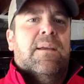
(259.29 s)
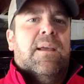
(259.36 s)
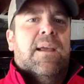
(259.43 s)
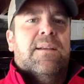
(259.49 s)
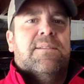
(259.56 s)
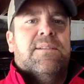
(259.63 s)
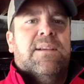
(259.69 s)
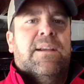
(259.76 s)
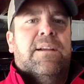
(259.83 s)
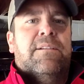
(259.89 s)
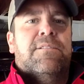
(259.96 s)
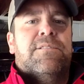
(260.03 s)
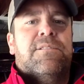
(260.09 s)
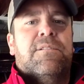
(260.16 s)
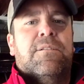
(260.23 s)
maybe
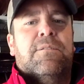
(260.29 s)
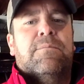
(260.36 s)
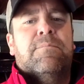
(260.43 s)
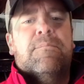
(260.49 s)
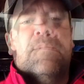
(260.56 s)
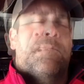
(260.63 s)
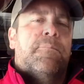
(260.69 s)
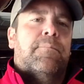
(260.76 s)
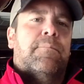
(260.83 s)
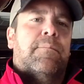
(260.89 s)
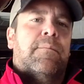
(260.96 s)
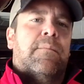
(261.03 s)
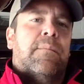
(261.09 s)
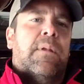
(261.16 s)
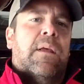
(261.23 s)
18 or so.
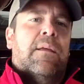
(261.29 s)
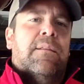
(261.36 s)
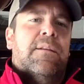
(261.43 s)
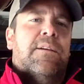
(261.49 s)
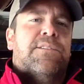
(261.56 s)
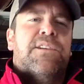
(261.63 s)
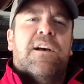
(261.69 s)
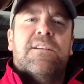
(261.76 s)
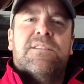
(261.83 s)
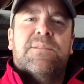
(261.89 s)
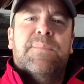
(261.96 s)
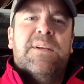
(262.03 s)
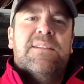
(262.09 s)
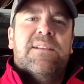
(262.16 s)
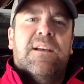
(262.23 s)
The exhaust
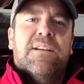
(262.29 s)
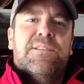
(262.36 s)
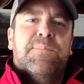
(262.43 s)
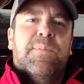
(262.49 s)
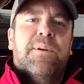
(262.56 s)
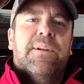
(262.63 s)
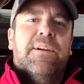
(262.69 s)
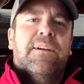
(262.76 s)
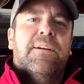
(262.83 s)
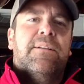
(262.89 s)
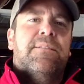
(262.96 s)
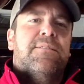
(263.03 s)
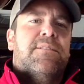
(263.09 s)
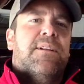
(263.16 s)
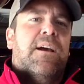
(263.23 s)
to me sounds pretty
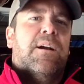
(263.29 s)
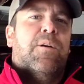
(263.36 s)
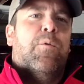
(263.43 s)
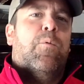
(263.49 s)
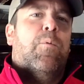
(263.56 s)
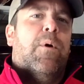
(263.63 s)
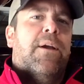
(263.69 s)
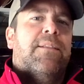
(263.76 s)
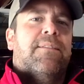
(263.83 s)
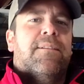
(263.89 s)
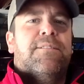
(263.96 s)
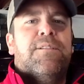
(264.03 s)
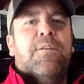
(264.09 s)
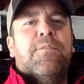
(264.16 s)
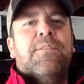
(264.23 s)
good. It's not quite the
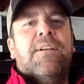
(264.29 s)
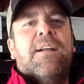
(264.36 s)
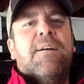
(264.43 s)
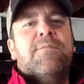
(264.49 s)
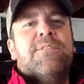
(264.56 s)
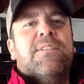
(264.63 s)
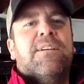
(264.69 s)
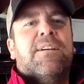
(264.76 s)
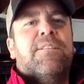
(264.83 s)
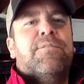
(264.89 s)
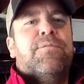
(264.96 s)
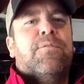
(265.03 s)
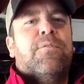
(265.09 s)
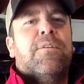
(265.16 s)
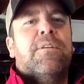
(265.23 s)
tone that I was looking
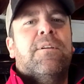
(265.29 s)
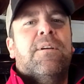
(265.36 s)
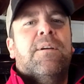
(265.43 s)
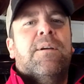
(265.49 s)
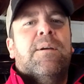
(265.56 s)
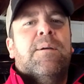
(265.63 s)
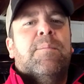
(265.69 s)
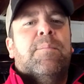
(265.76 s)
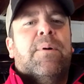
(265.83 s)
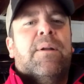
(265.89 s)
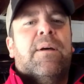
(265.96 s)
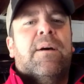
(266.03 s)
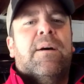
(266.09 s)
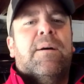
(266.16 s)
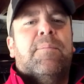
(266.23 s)
for but
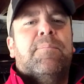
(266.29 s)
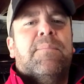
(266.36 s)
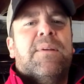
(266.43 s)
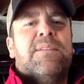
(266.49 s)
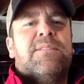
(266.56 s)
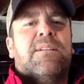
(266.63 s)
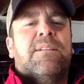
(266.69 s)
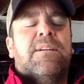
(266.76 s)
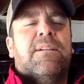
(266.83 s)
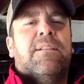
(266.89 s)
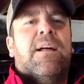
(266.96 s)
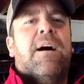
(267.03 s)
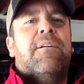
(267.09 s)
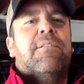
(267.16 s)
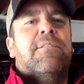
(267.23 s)
um, it's a little
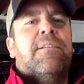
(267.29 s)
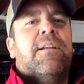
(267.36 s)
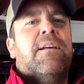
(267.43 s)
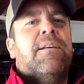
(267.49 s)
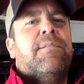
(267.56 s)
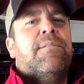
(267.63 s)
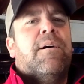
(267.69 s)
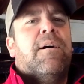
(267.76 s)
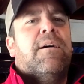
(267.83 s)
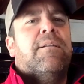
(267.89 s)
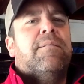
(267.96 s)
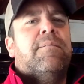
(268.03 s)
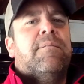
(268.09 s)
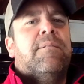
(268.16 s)
louder than I thought